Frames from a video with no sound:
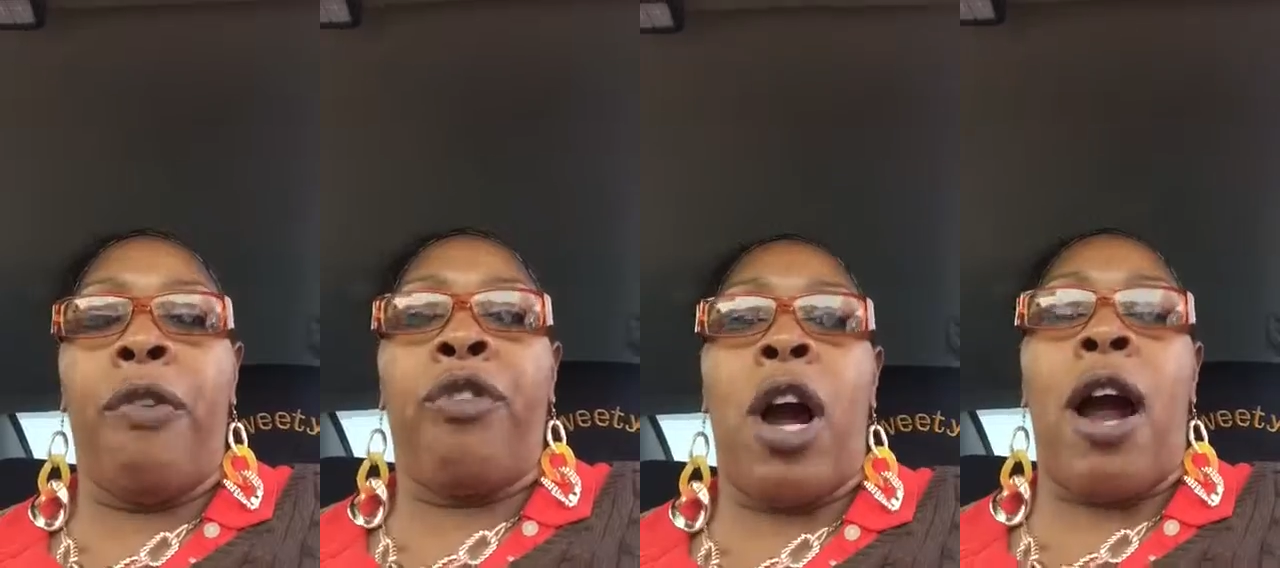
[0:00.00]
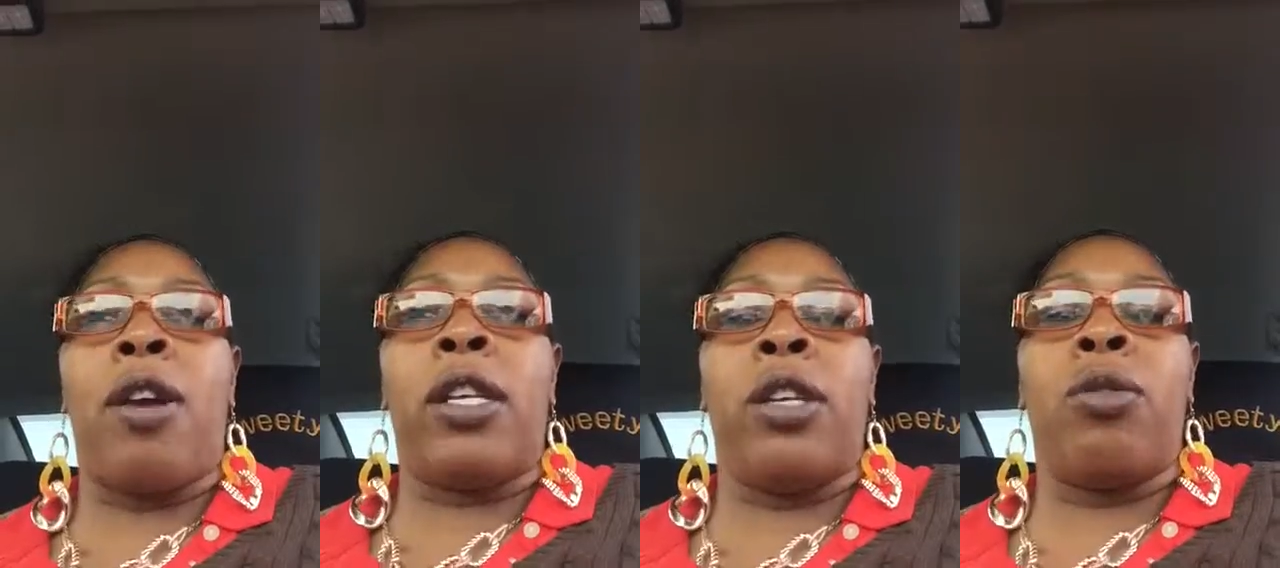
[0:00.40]
But for
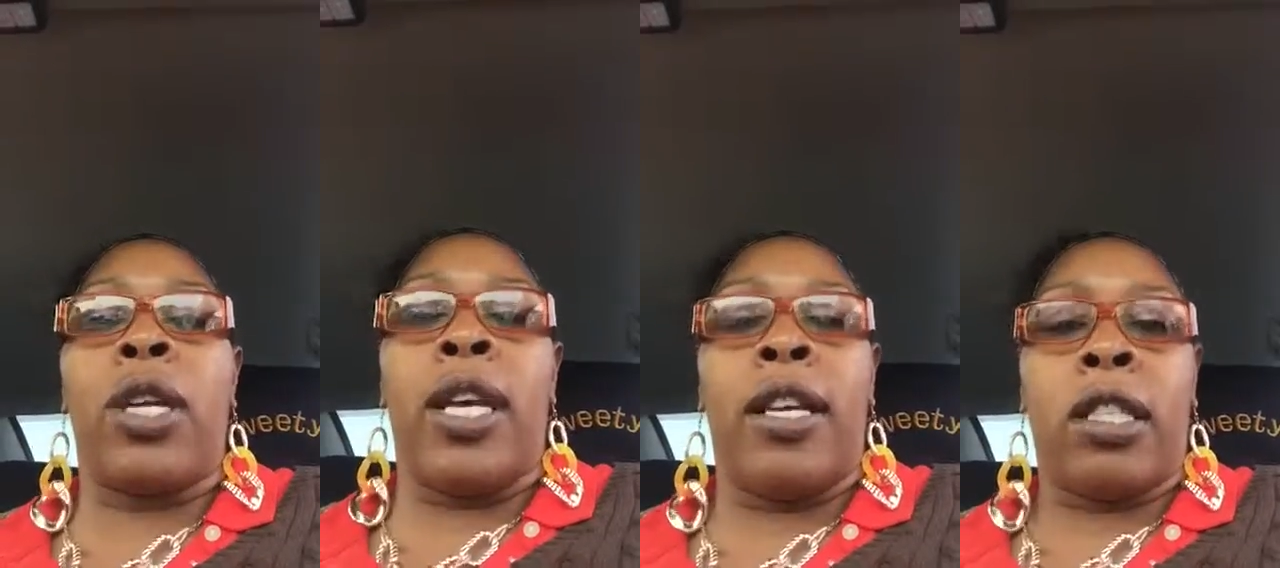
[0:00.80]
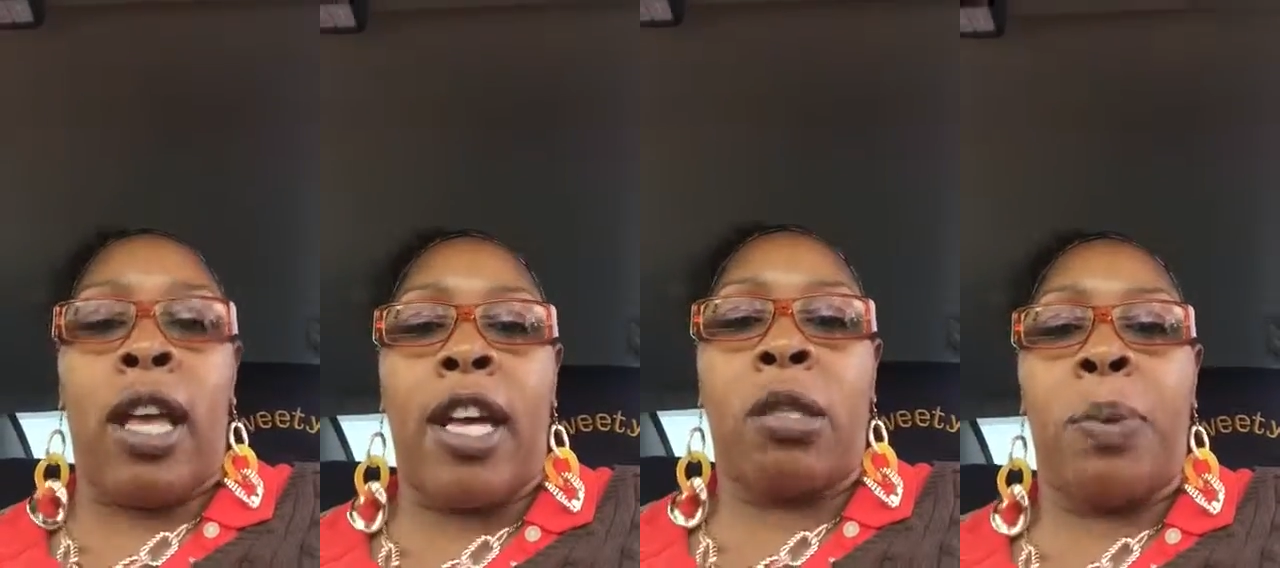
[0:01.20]
our little kids,
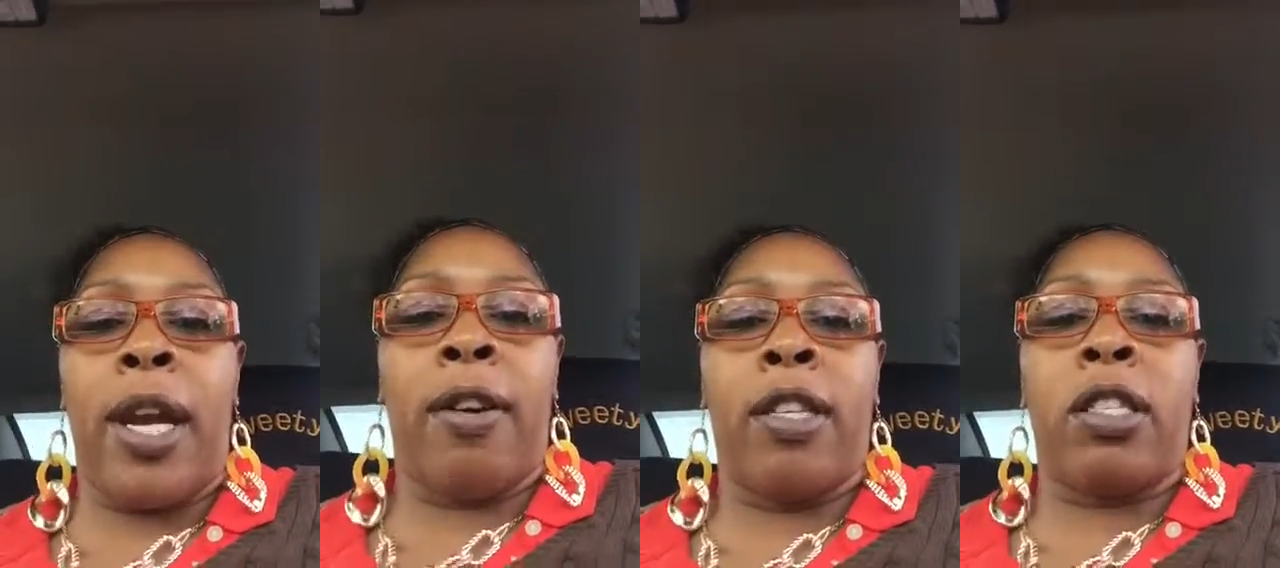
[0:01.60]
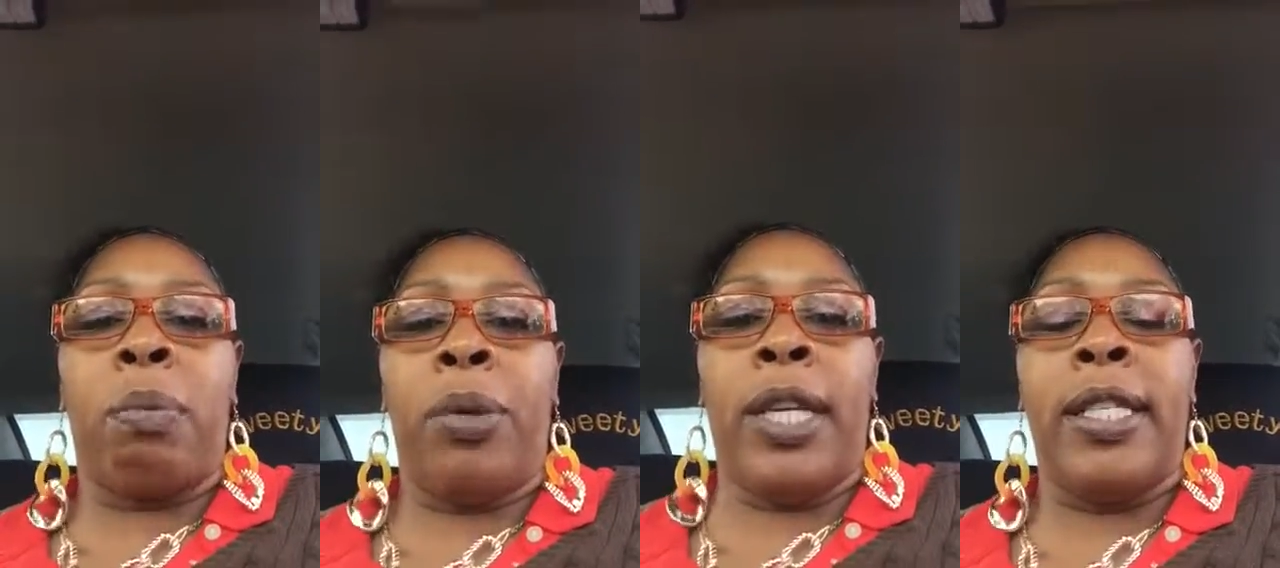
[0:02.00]
as
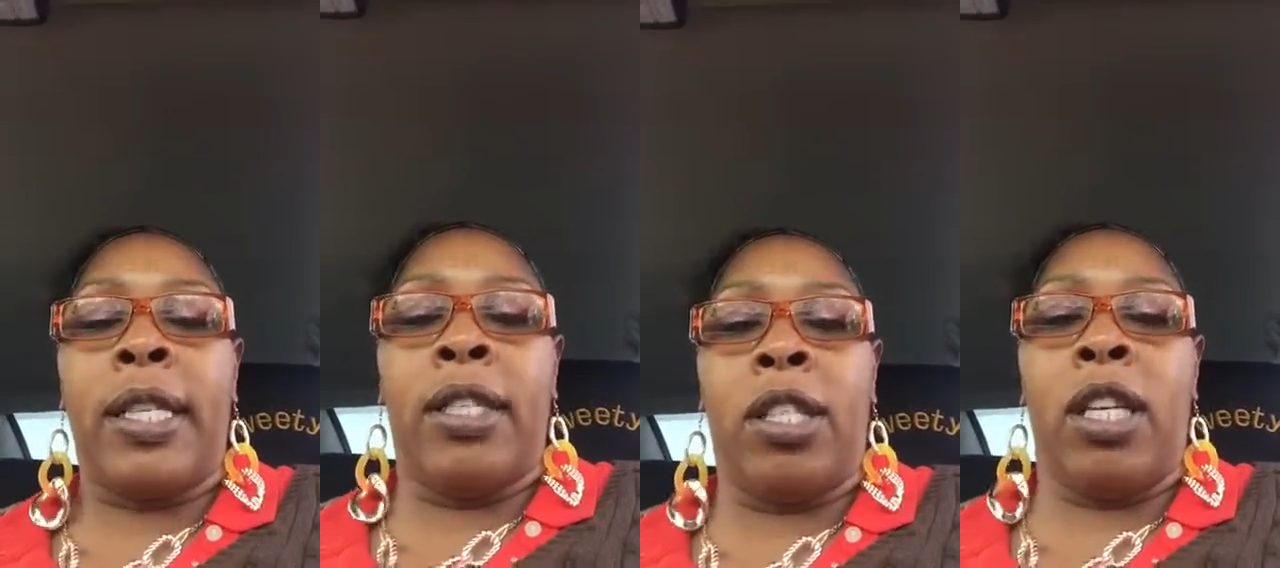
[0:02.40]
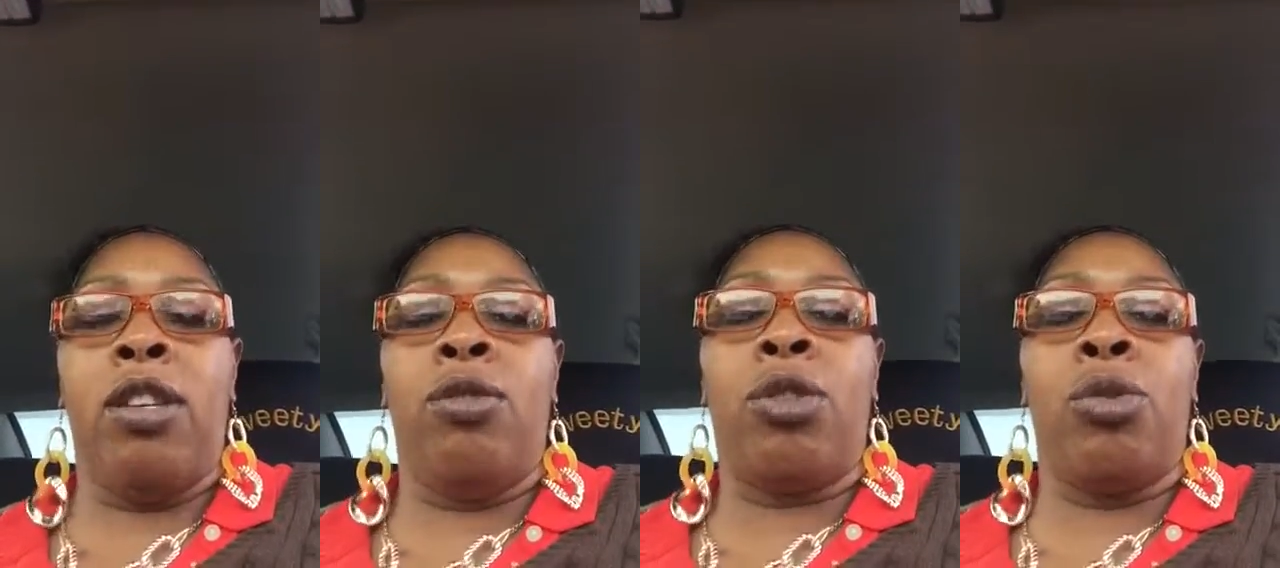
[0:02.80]
parents, please
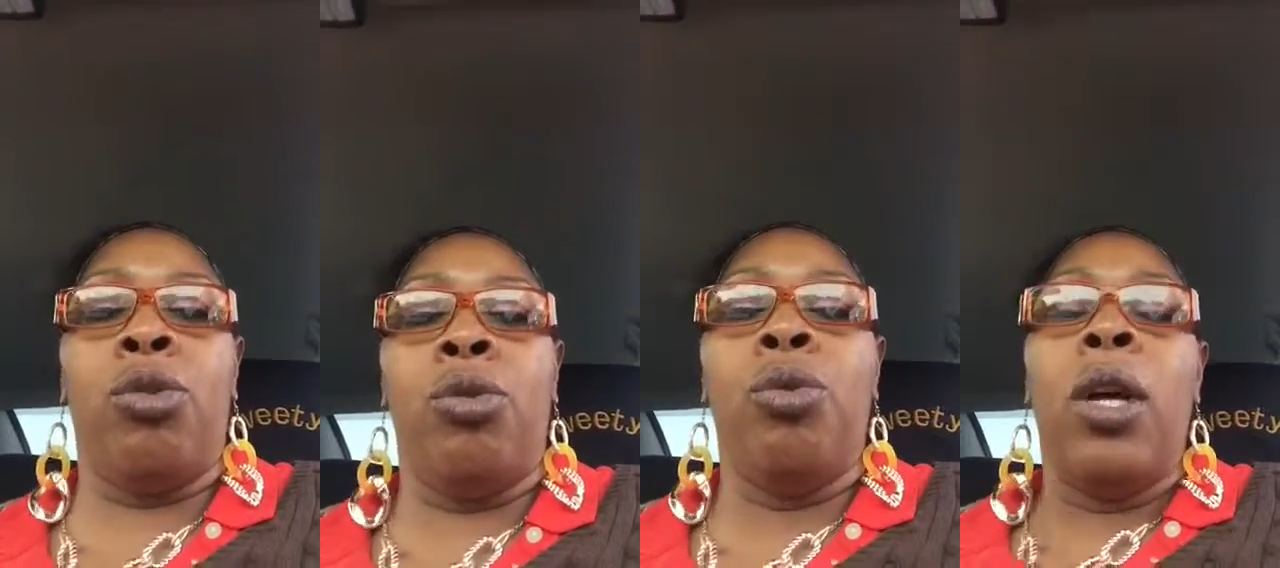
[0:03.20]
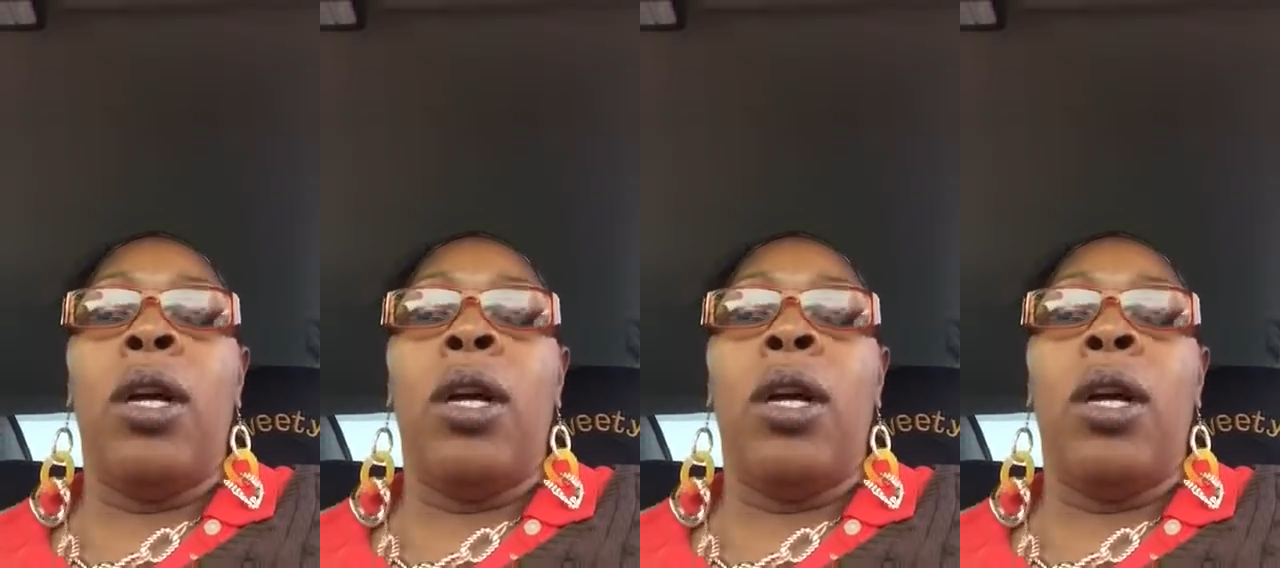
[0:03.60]
continue to